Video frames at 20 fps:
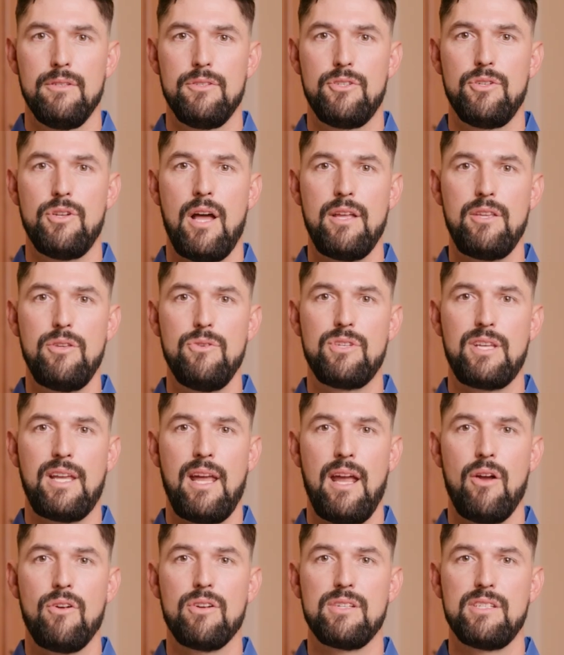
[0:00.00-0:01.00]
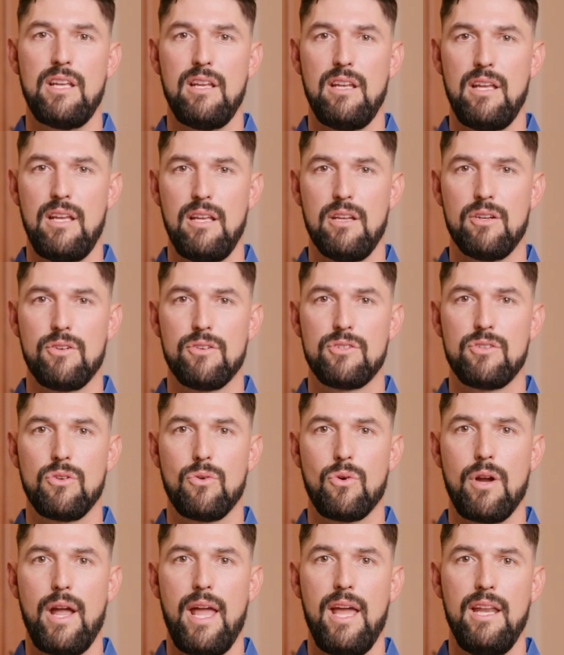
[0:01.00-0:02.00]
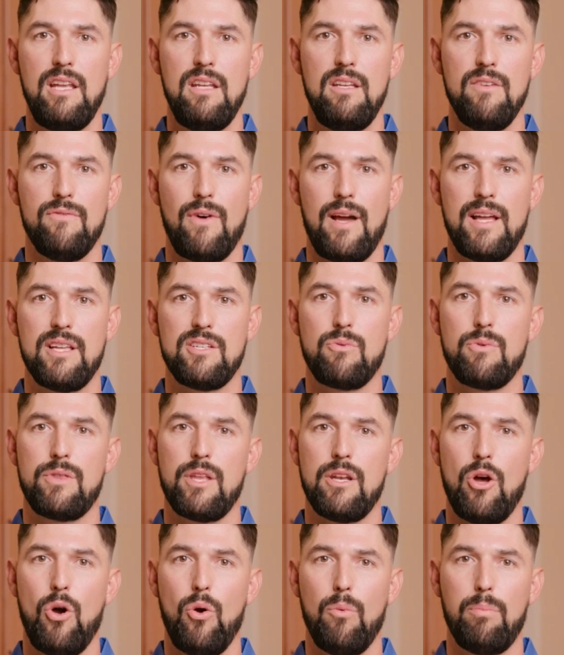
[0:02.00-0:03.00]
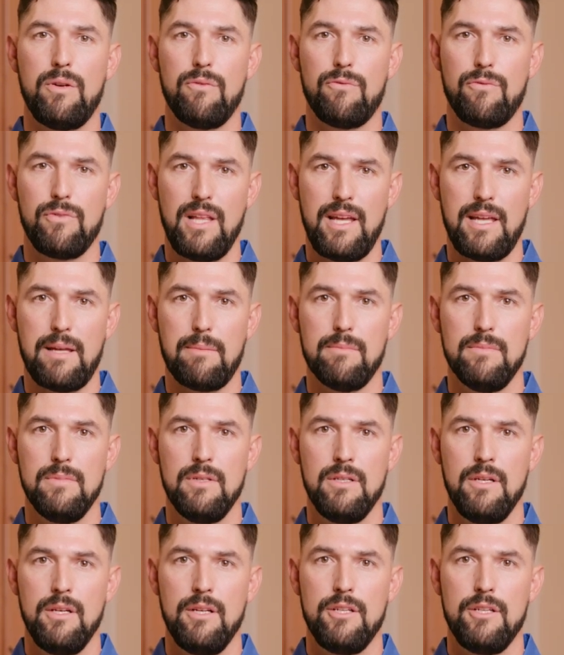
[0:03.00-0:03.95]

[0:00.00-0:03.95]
Do not use kerosene heaters or any device with an open flame.